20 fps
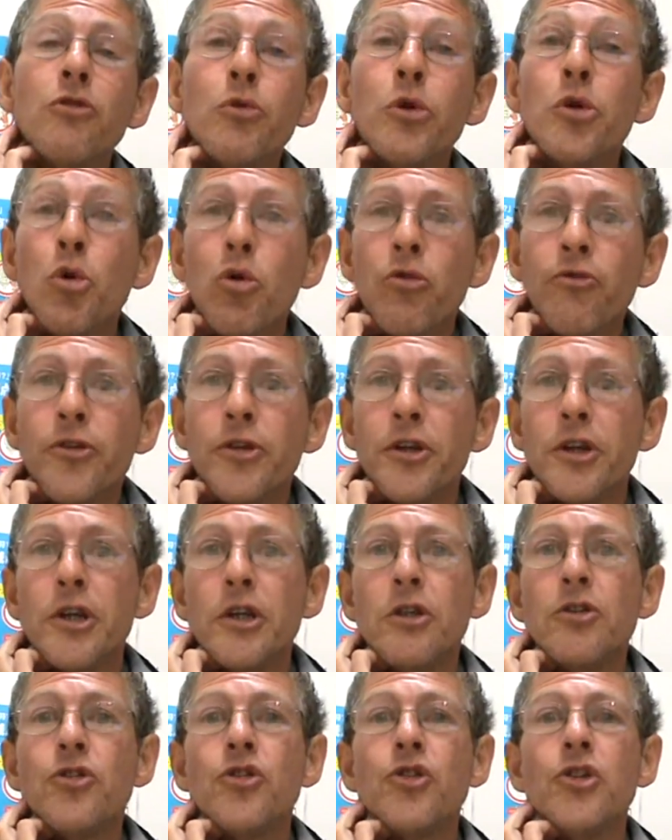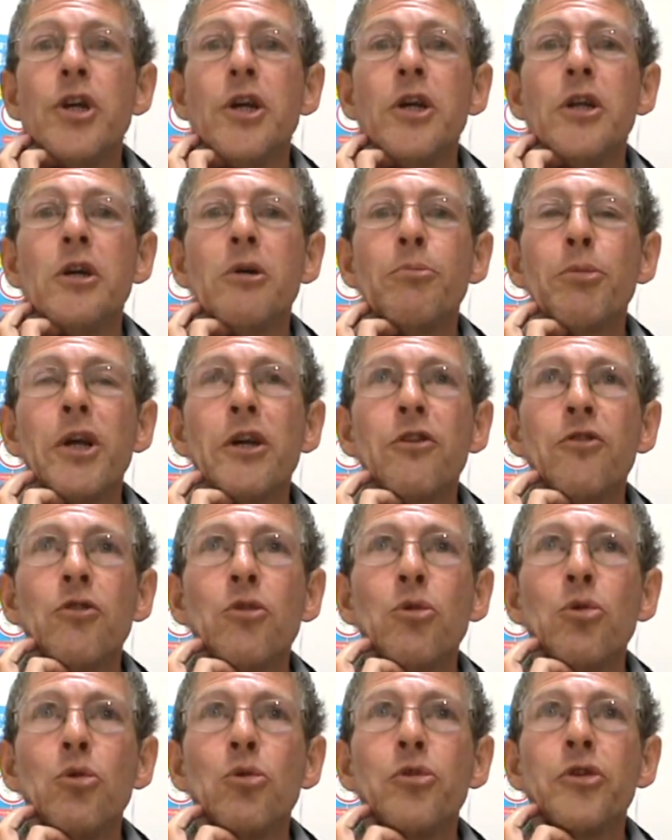to an orphanage in a place
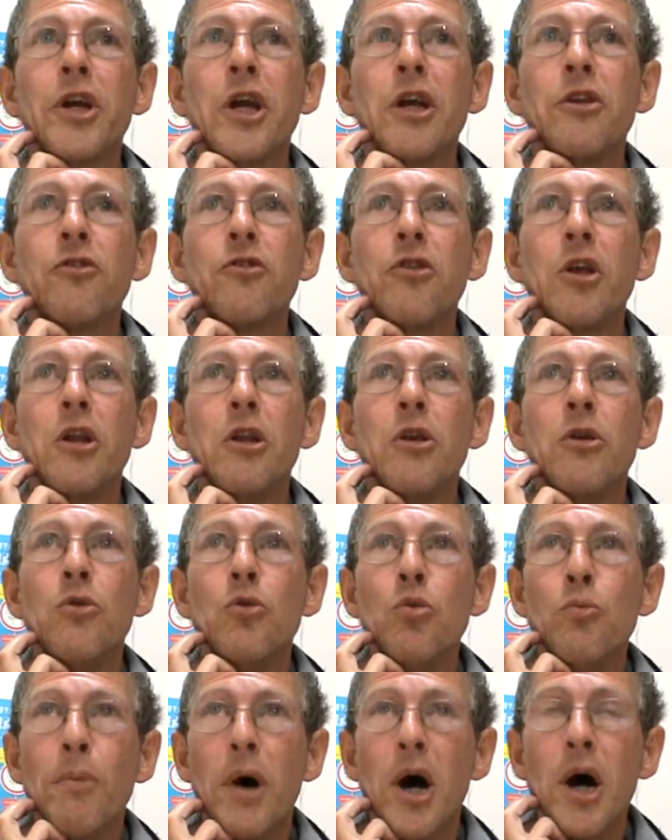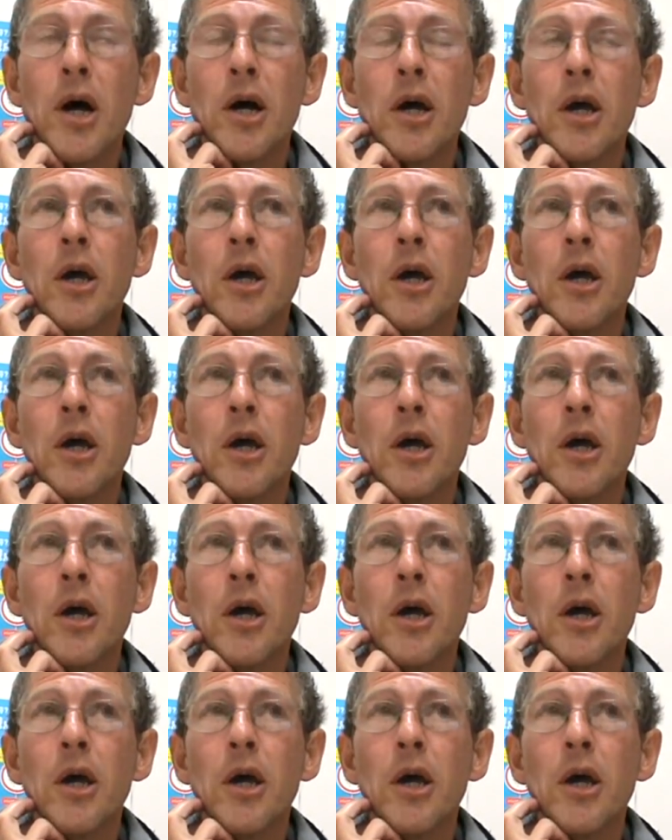called Kesennuma,